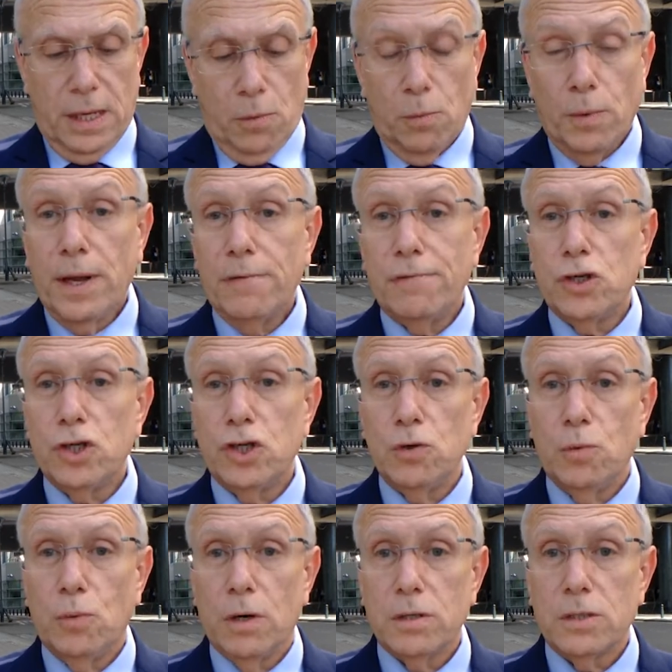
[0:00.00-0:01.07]
whenever she
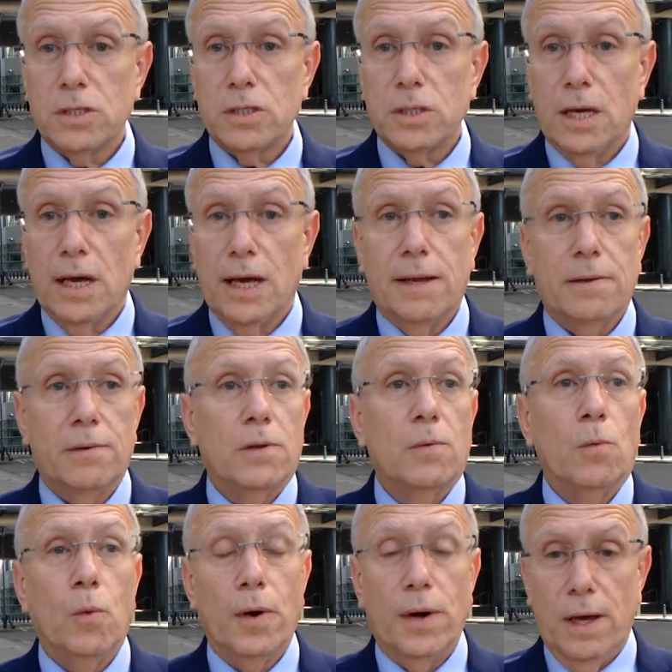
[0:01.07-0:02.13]
wants and
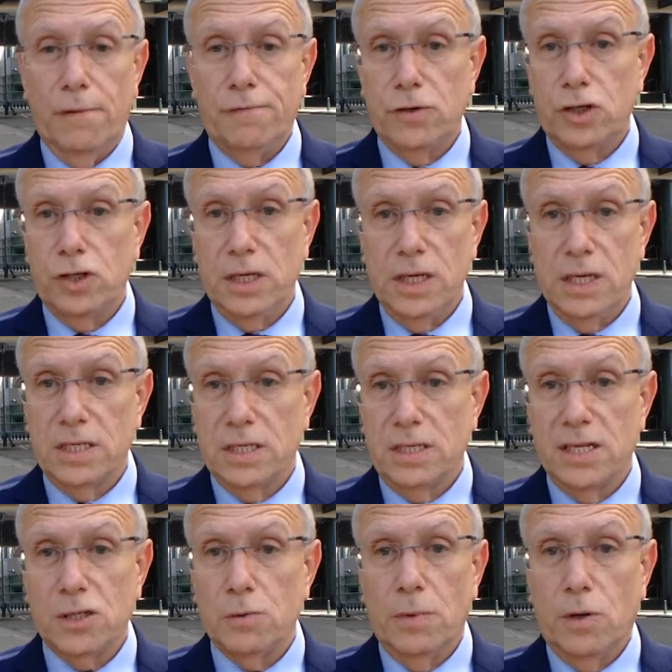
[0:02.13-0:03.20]
wherever she is. It
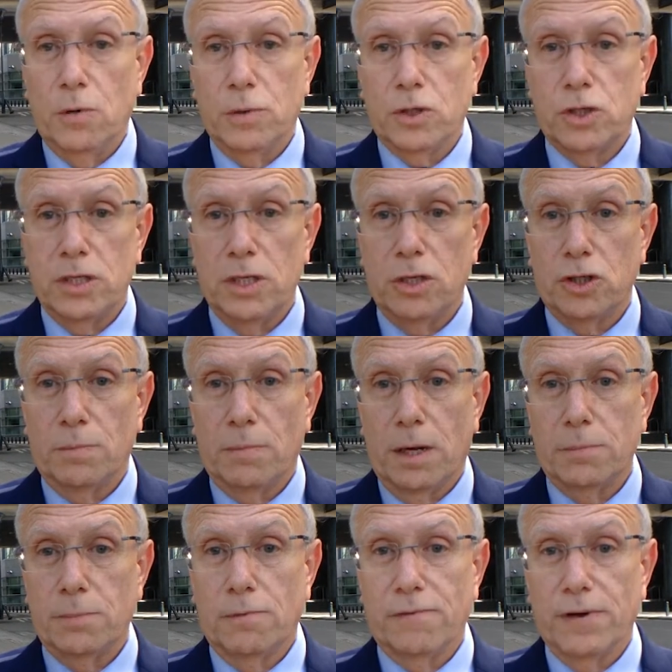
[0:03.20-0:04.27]
doesn't matter where she is. She
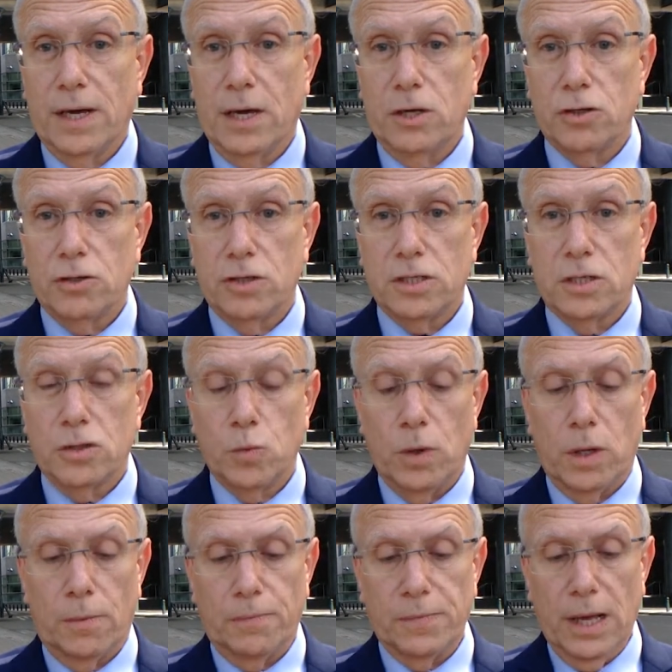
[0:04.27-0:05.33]
might be on vacation just as
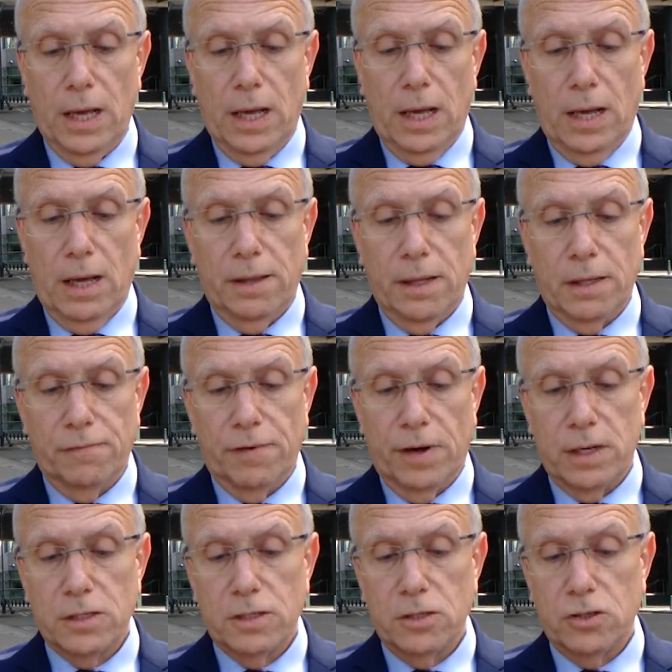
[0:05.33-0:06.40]
well. And the
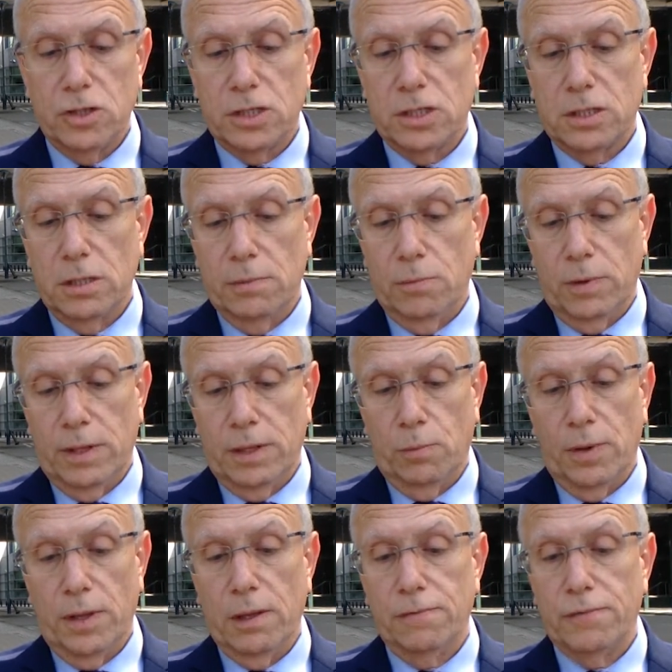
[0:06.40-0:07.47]
device is just
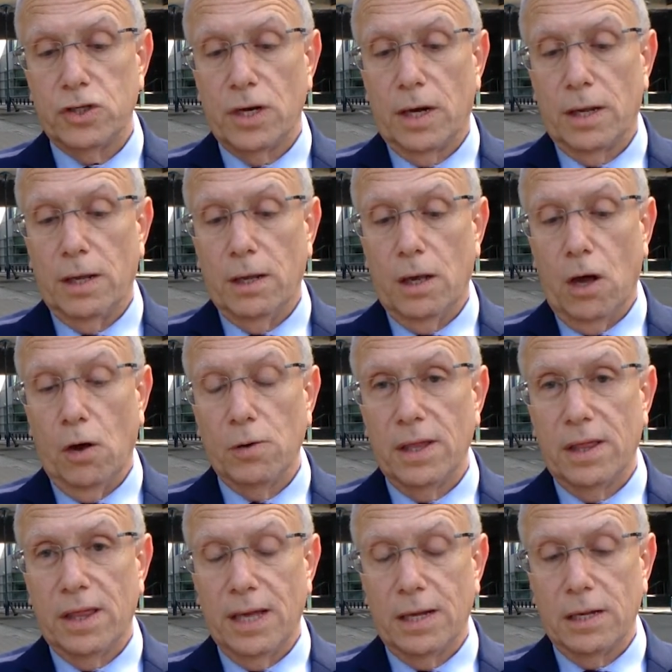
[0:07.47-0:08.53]
within the vagina. Only
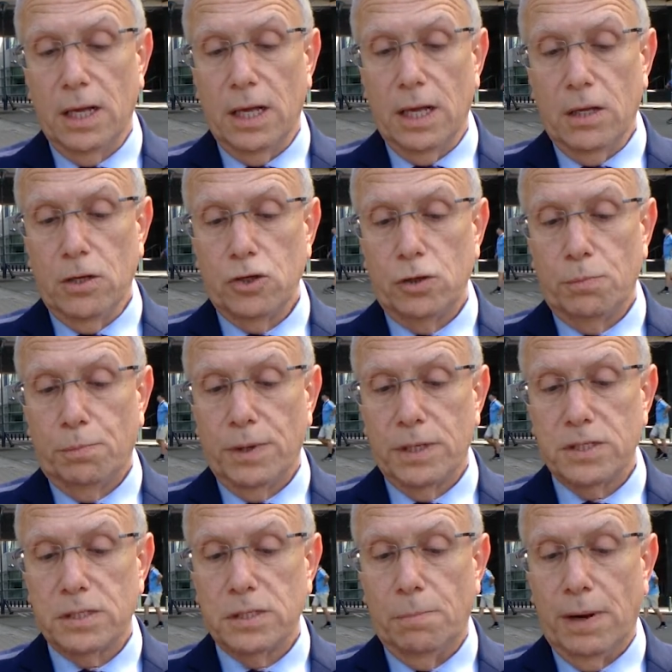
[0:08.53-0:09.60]
then she
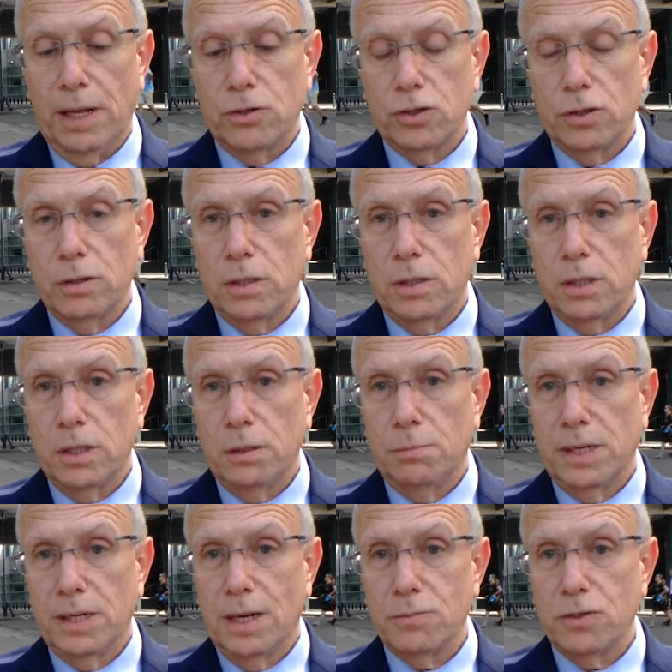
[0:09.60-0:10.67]
presses the plunger. It
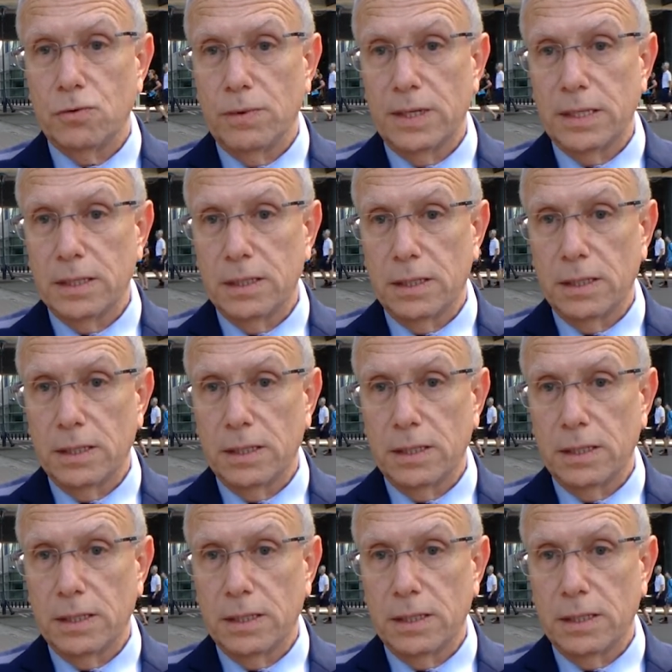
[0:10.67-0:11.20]
becomes a ring.